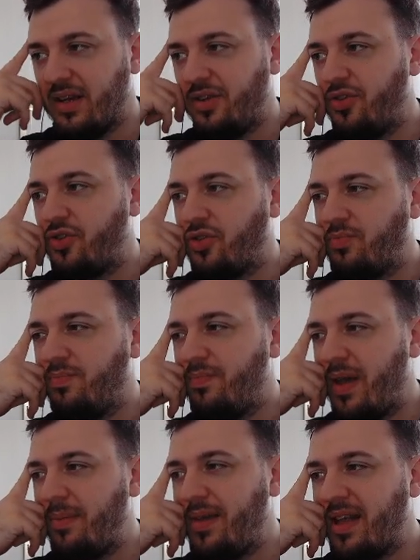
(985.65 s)
You could
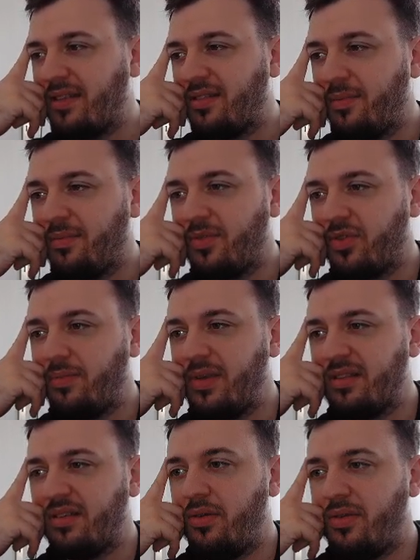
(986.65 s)
maybe get some
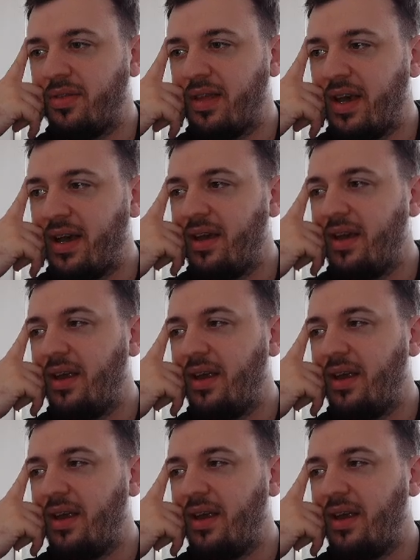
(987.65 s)
legs here and there.